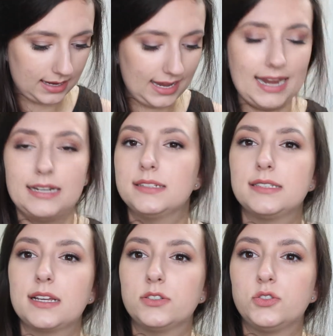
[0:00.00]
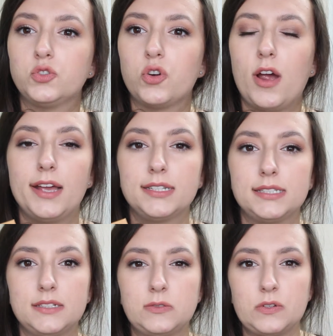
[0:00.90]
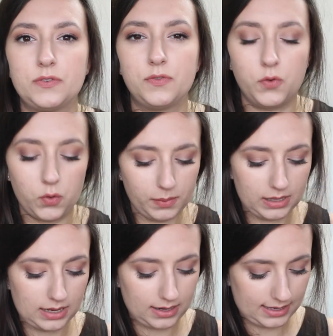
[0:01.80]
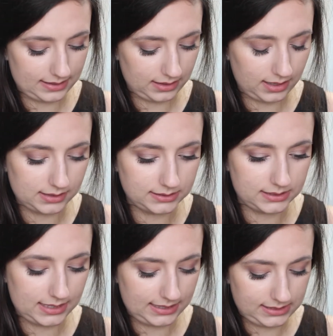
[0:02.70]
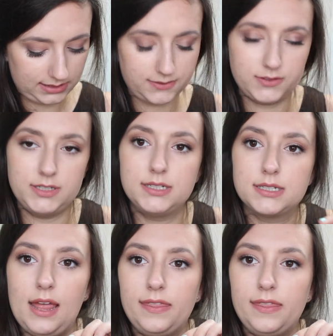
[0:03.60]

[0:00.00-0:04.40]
Again, it's like a drier, stiffer formula and the colour's slightly different.